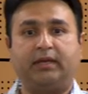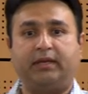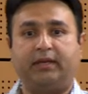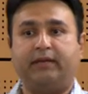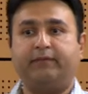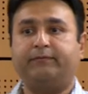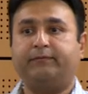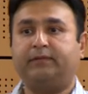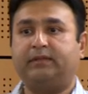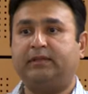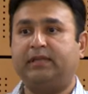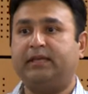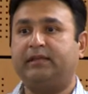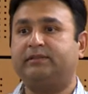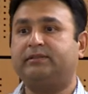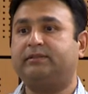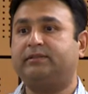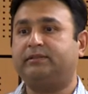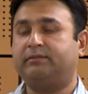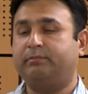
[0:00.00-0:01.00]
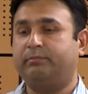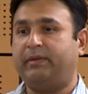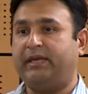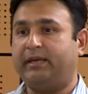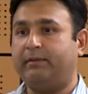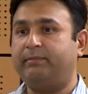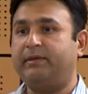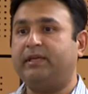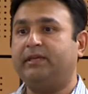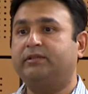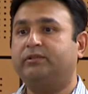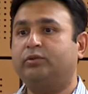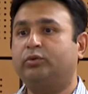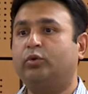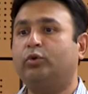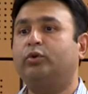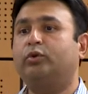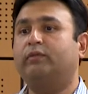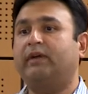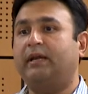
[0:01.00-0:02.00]
if these babies
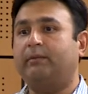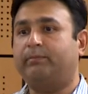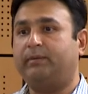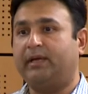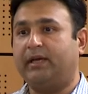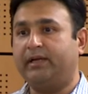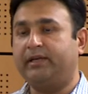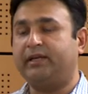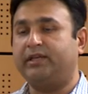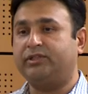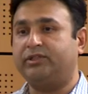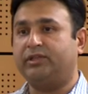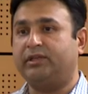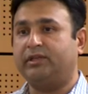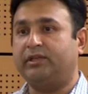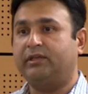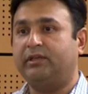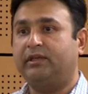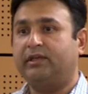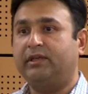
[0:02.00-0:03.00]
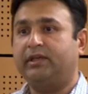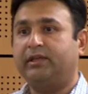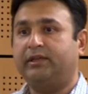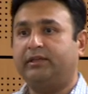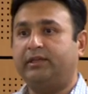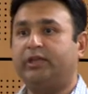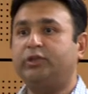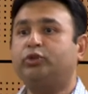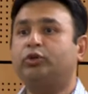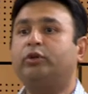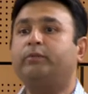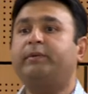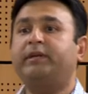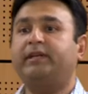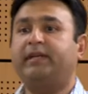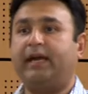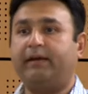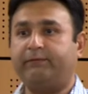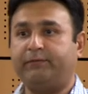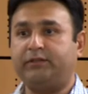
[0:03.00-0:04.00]
who develop lung injury, they should be
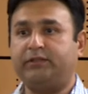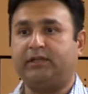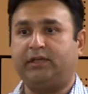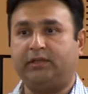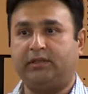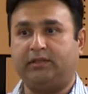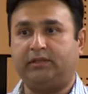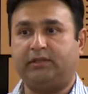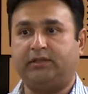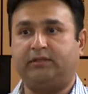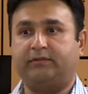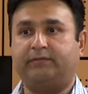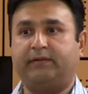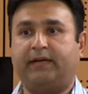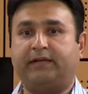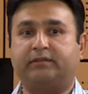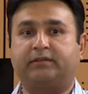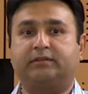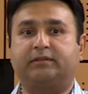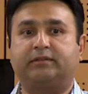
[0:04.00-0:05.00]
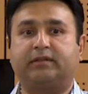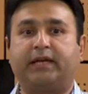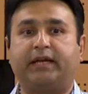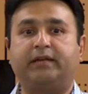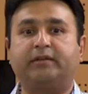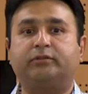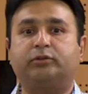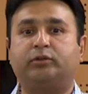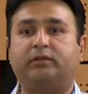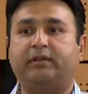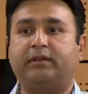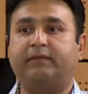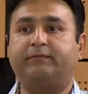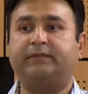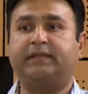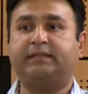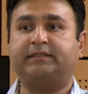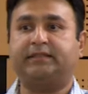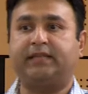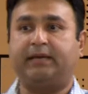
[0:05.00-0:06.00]
deficient in these factors, right? So
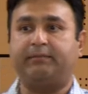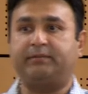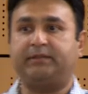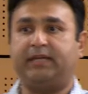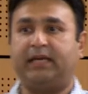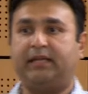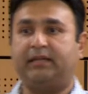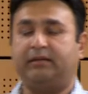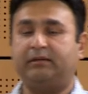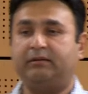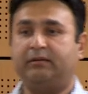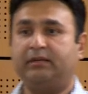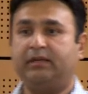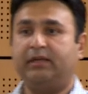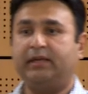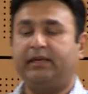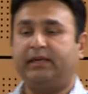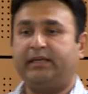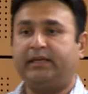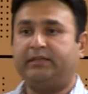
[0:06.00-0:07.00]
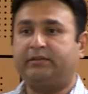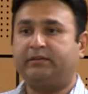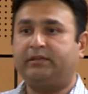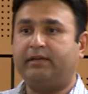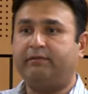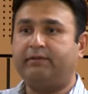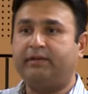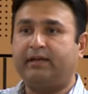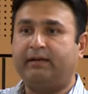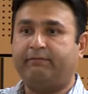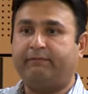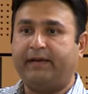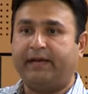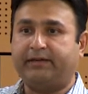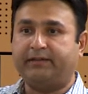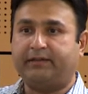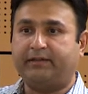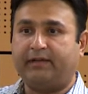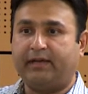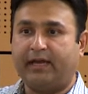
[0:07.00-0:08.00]
if the stem cell is giving a
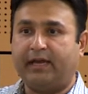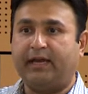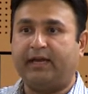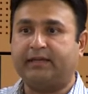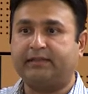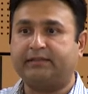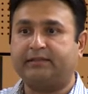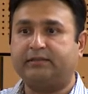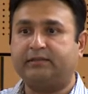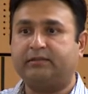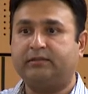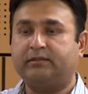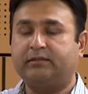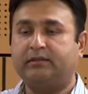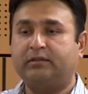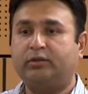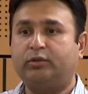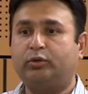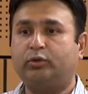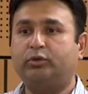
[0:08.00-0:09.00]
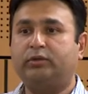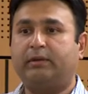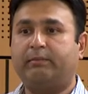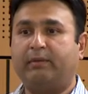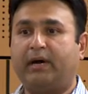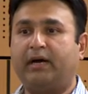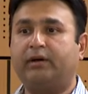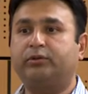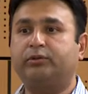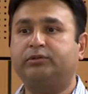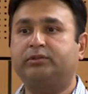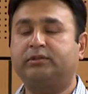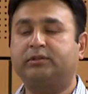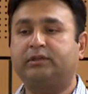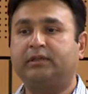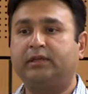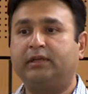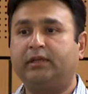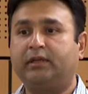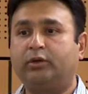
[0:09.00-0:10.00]
factor X to the mouse
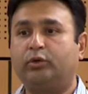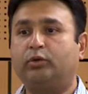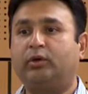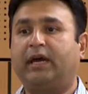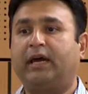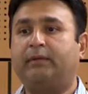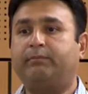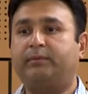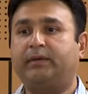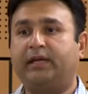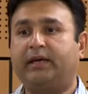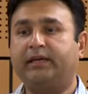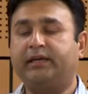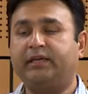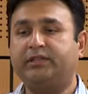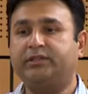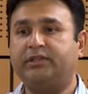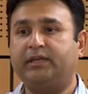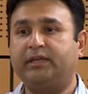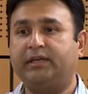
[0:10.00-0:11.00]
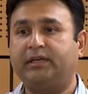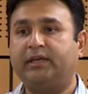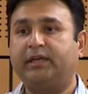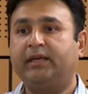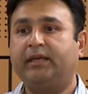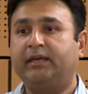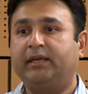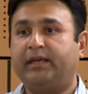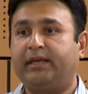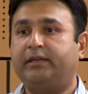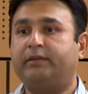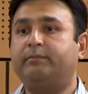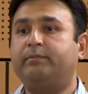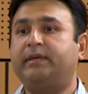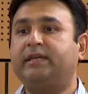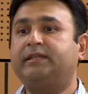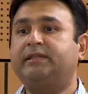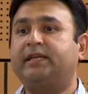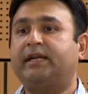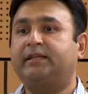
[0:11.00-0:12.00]
to help lung injury, it
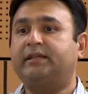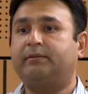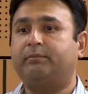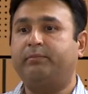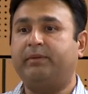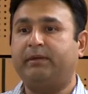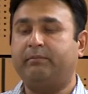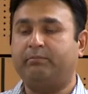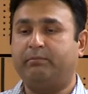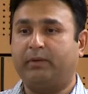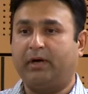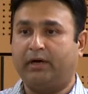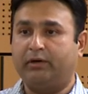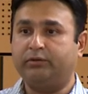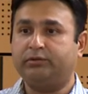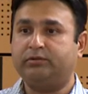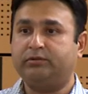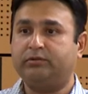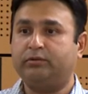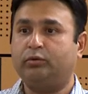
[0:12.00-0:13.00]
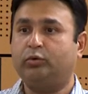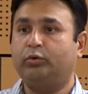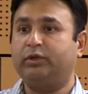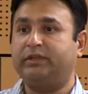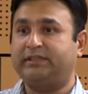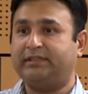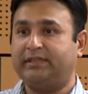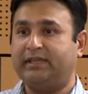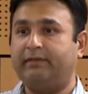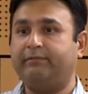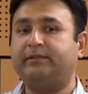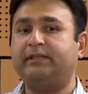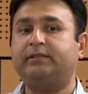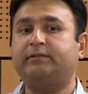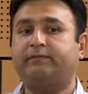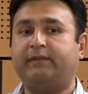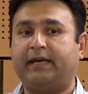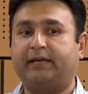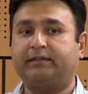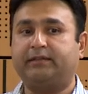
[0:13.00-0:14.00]
means that the mouse who received
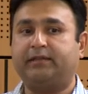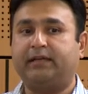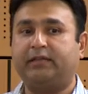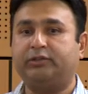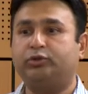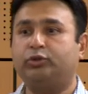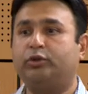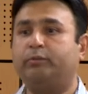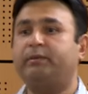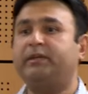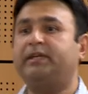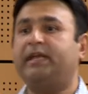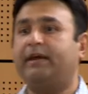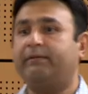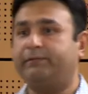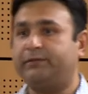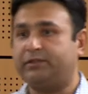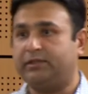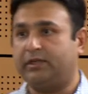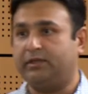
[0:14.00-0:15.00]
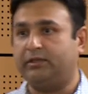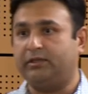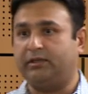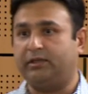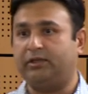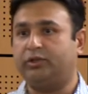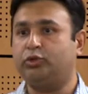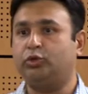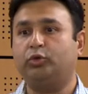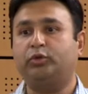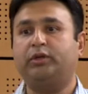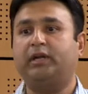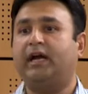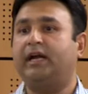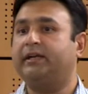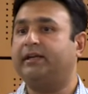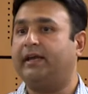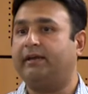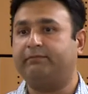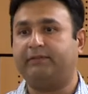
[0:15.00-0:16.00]
this factor S should be deficient in it. It should
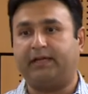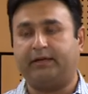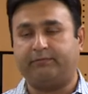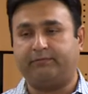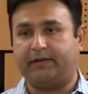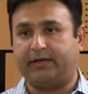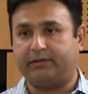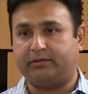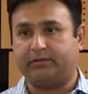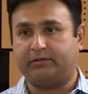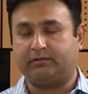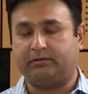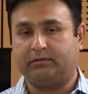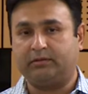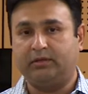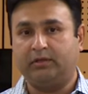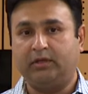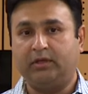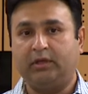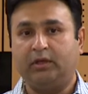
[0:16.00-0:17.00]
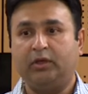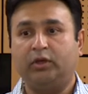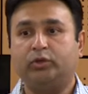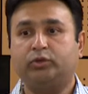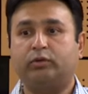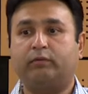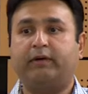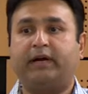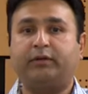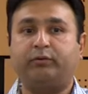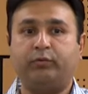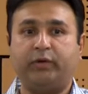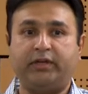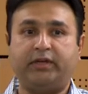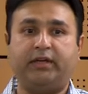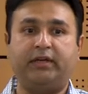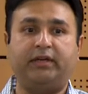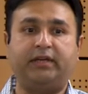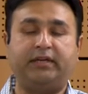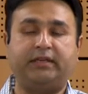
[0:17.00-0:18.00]
not have that factor. So what we
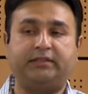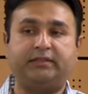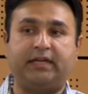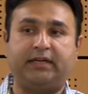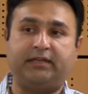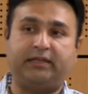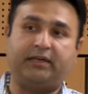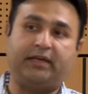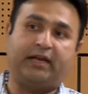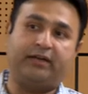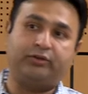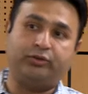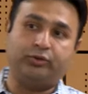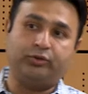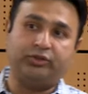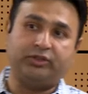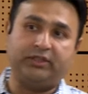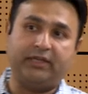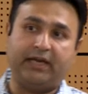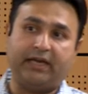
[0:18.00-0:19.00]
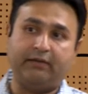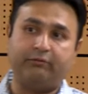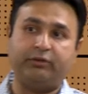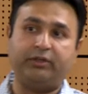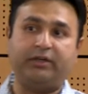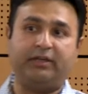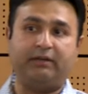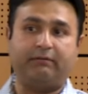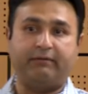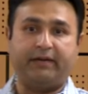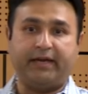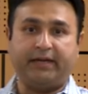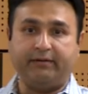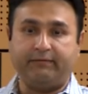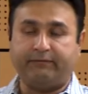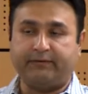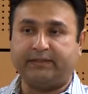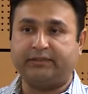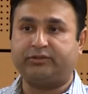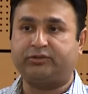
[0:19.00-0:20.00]
did is that at UCI, we did the very
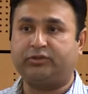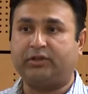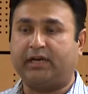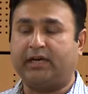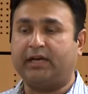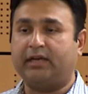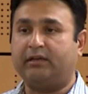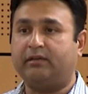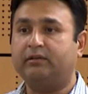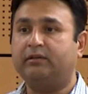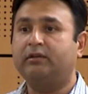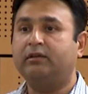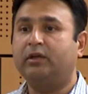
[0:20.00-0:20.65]
first trial